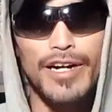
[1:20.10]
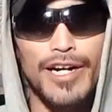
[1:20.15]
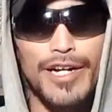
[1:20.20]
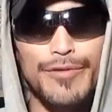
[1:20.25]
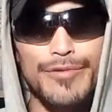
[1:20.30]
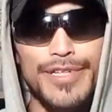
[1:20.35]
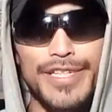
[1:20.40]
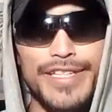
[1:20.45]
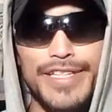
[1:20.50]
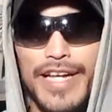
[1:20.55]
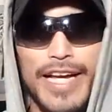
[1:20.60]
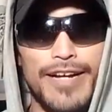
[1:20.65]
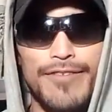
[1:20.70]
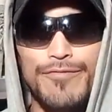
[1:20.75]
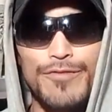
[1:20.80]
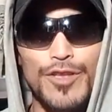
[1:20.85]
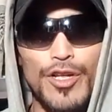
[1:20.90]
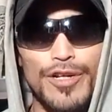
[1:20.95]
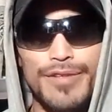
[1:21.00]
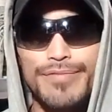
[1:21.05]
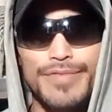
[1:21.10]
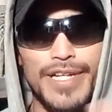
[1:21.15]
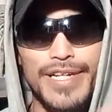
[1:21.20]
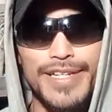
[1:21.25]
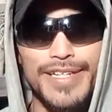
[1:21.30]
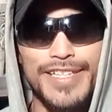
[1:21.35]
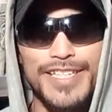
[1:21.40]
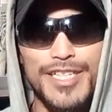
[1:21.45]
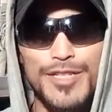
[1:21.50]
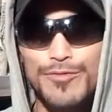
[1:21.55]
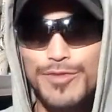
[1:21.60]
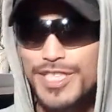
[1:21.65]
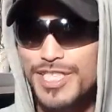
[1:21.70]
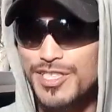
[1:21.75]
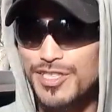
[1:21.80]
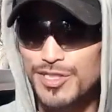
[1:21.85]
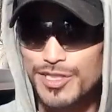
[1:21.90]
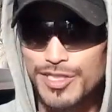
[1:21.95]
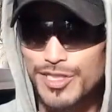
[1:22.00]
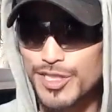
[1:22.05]
I really have not done any
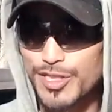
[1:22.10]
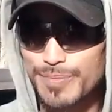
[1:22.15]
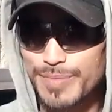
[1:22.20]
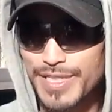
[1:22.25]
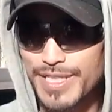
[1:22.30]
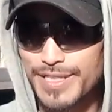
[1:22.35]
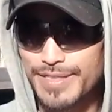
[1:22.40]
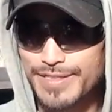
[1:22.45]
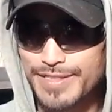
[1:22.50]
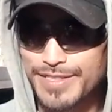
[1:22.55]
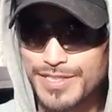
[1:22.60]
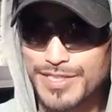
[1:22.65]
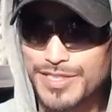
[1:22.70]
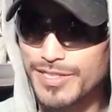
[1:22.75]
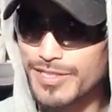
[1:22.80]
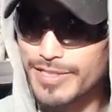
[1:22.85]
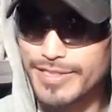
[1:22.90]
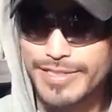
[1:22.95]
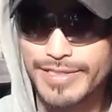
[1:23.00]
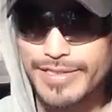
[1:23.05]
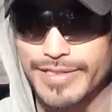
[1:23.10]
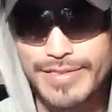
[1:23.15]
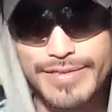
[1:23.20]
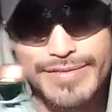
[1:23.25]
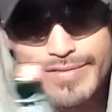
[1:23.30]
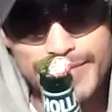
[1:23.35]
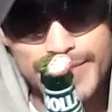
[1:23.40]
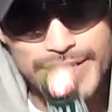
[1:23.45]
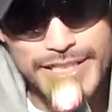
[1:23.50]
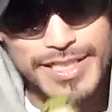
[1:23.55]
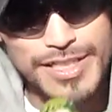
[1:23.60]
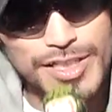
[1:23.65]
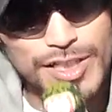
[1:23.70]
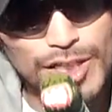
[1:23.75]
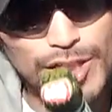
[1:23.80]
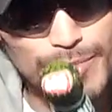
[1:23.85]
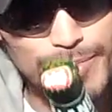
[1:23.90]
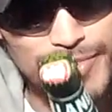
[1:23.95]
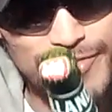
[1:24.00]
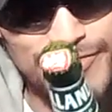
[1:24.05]
research about this. There
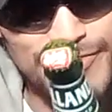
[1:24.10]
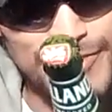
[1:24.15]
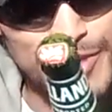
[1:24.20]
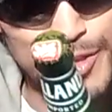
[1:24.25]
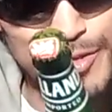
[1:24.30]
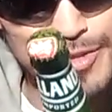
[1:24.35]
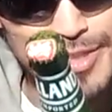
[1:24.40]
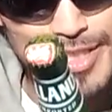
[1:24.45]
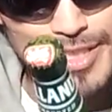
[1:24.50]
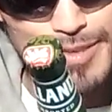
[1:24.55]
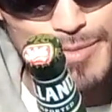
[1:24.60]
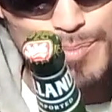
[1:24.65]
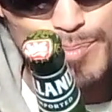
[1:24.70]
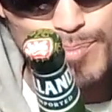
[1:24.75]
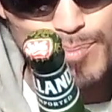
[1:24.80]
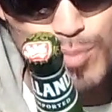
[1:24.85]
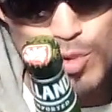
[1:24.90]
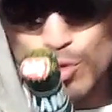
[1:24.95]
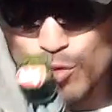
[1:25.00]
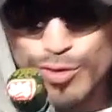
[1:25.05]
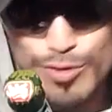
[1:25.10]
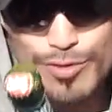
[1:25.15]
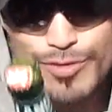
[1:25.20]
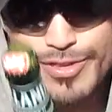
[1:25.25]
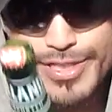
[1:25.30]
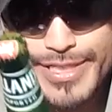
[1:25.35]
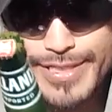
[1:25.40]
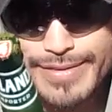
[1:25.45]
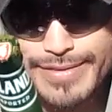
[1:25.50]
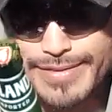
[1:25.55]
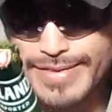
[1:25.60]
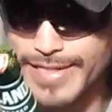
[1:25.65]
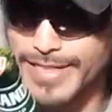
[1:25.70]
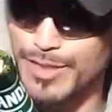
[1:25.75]
you go. Bavaria Brewery.